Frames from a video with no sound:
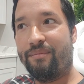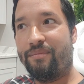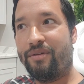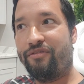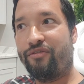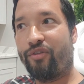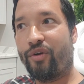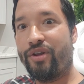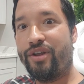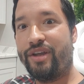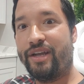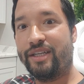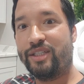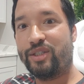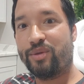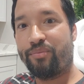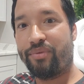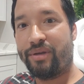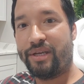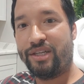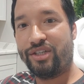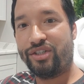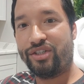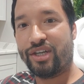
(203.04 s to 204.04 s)
before you get your
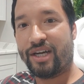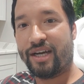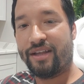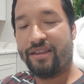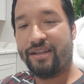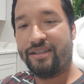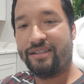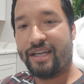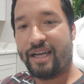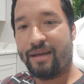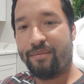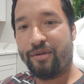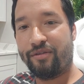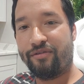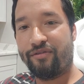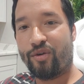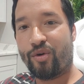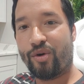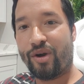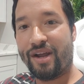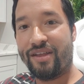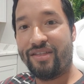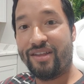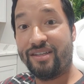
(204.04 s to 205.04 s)
P shot, the day
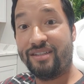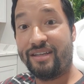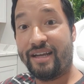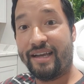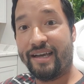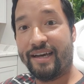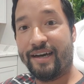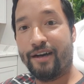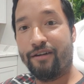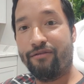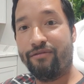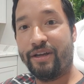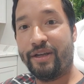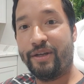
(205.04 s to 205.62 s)
before and the day of,